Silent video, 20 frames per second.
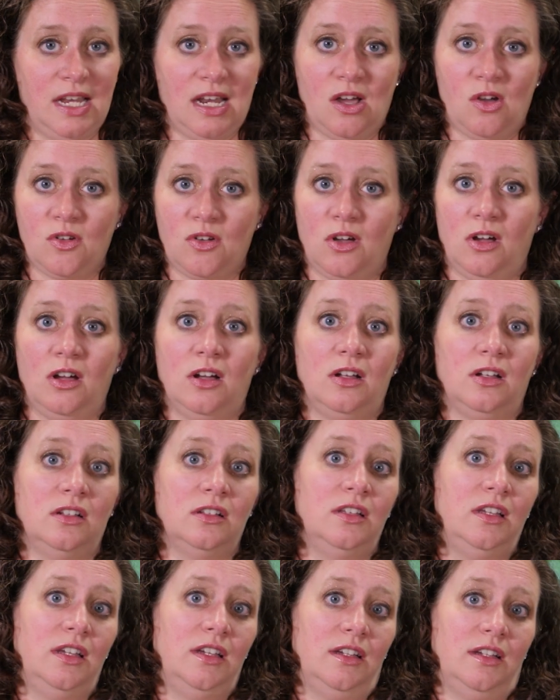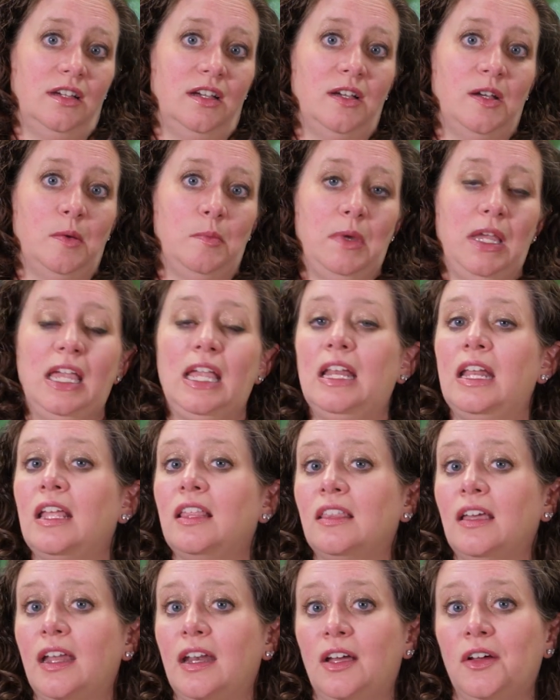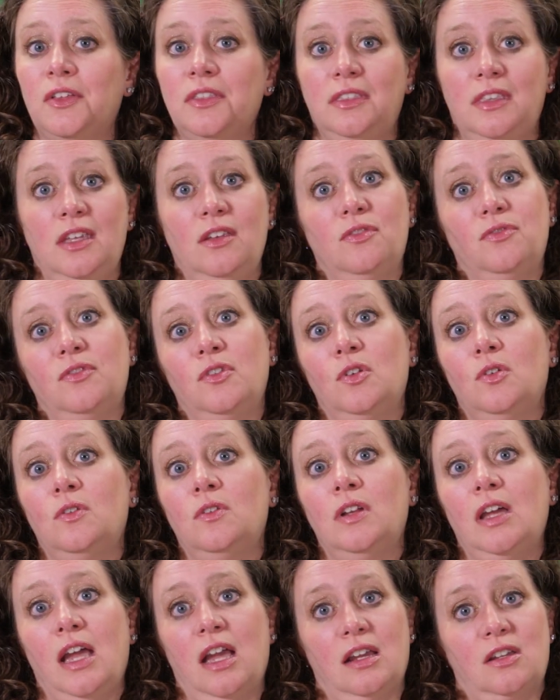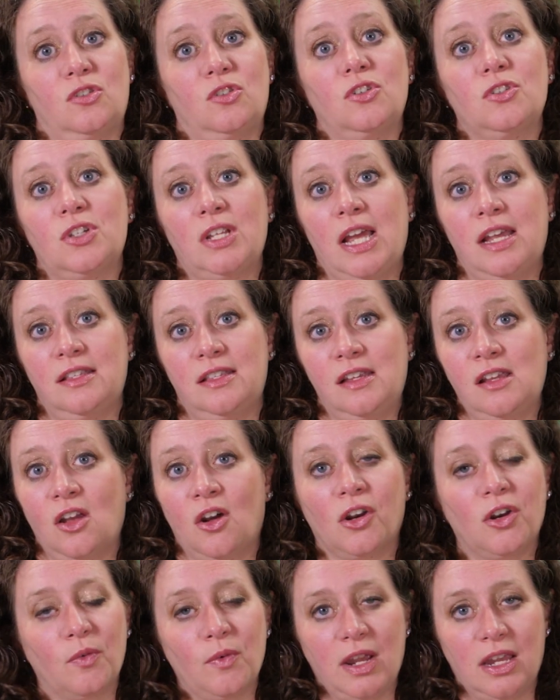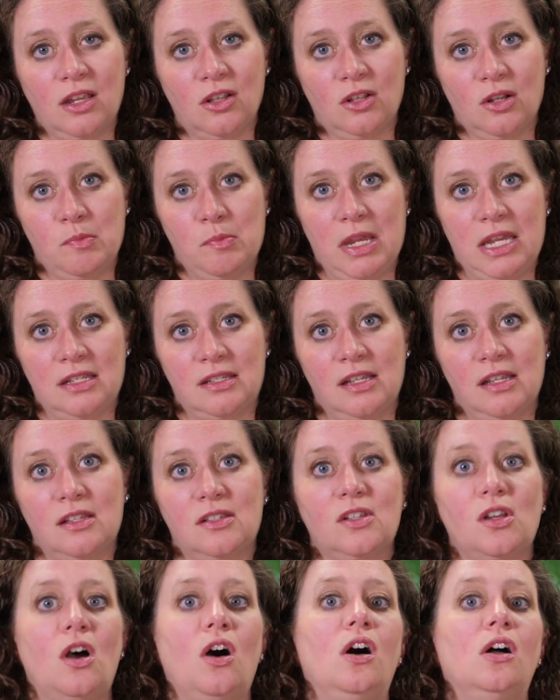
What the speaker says: and alcohol, eating that healthy food, exercising on a regular basis,